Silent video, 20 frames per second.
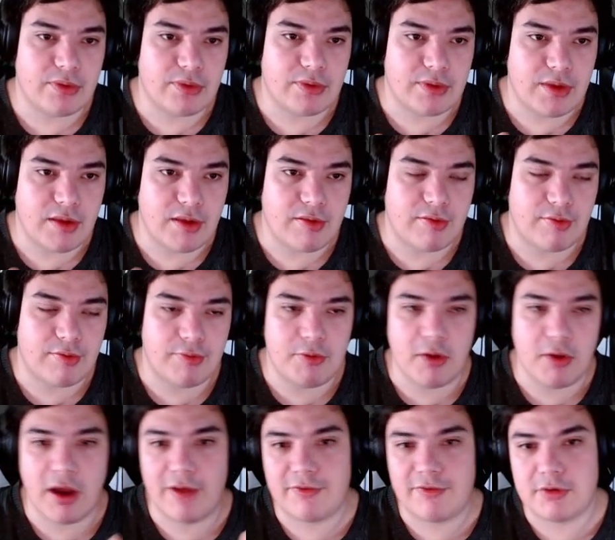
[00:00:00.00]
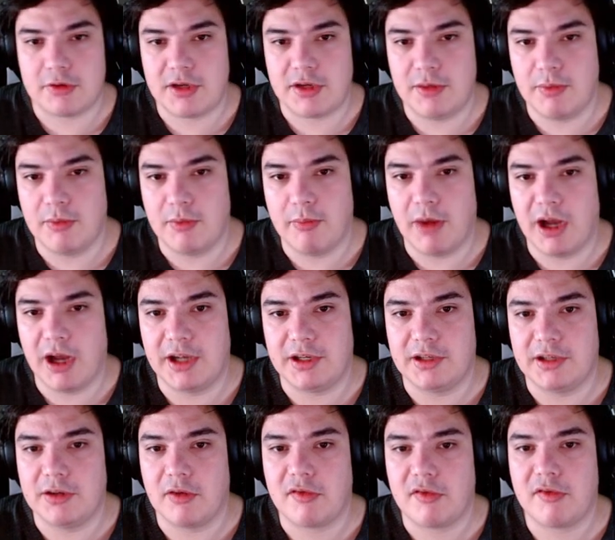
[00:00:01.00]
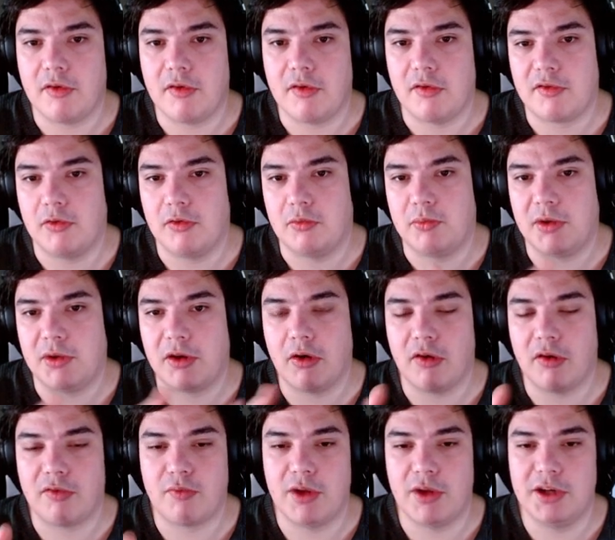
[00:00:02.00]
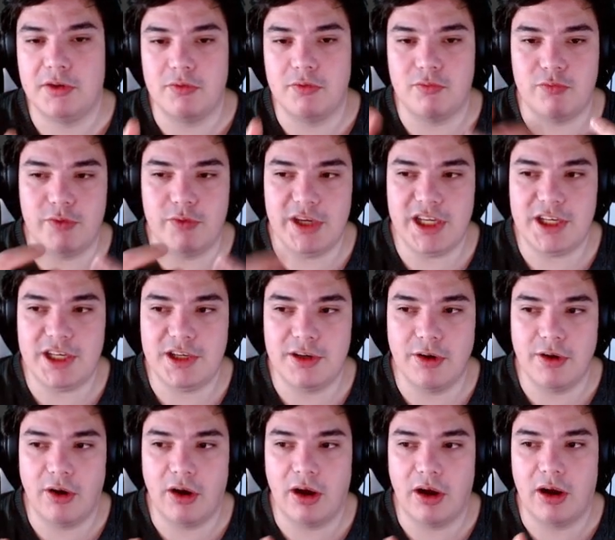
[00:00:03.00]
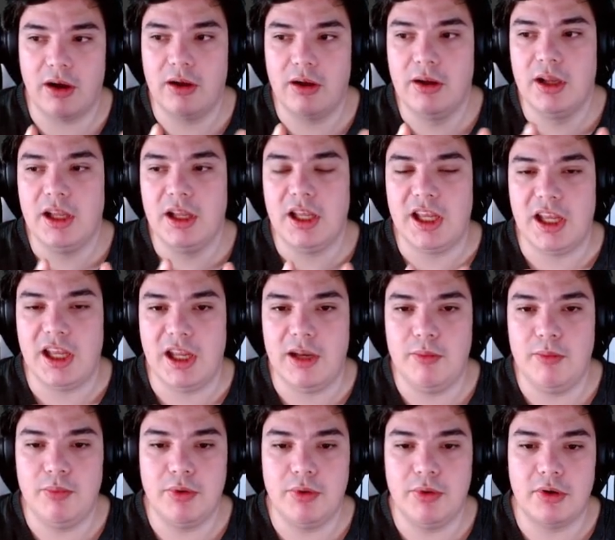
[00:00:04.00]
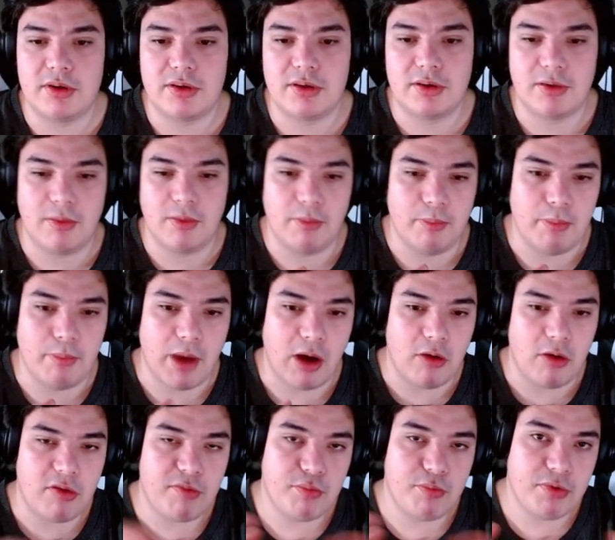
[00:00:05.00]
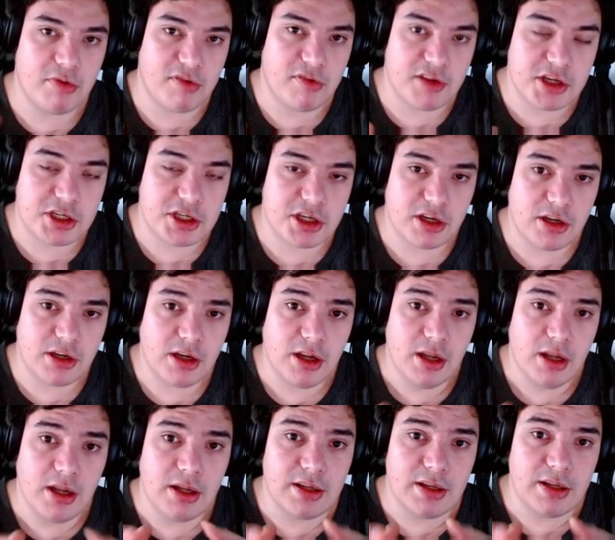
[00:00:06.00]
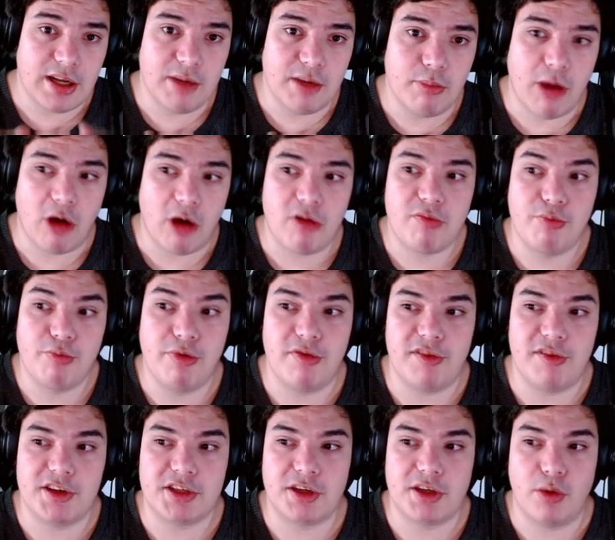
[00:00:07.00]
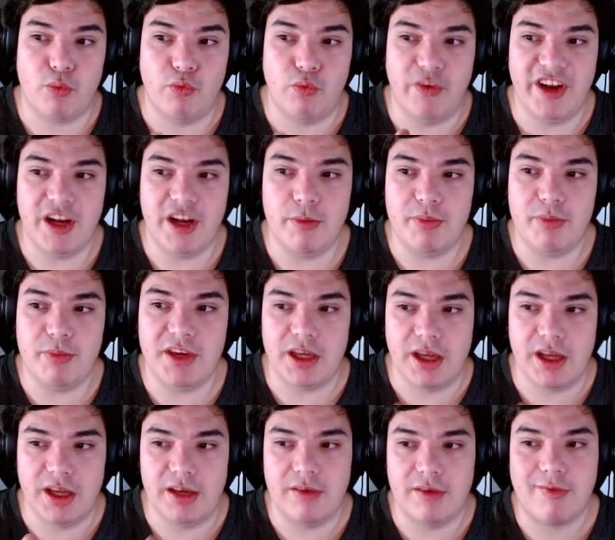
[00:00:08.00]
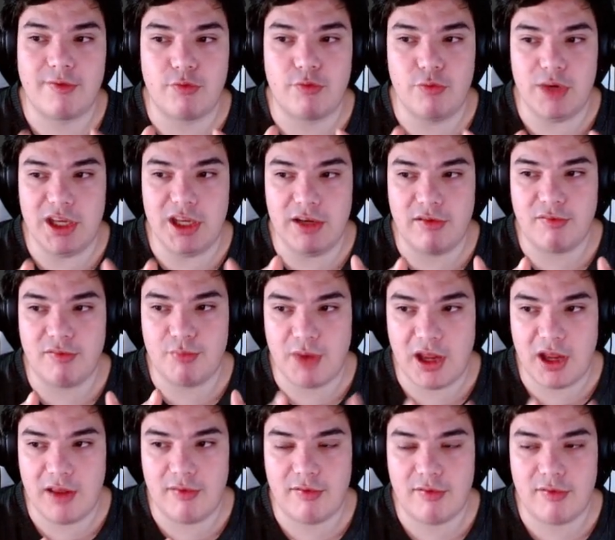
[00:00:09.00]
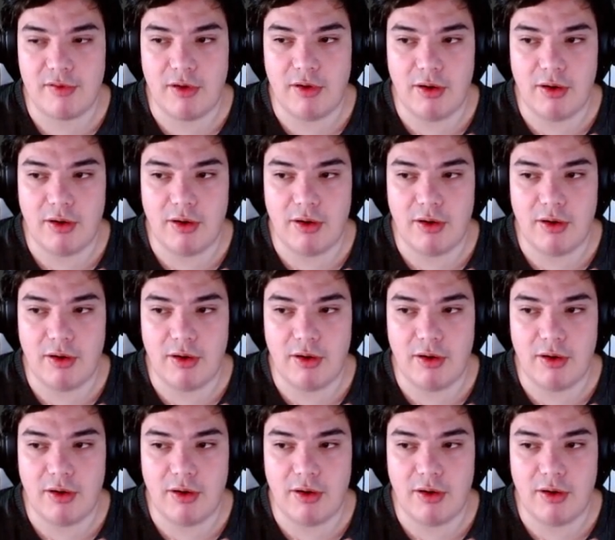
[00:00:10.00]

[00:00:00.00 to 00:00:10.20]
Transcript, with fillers: this you have to keep in mind in your source code, because when you read your input mouse position, then the mouse position will be in screen space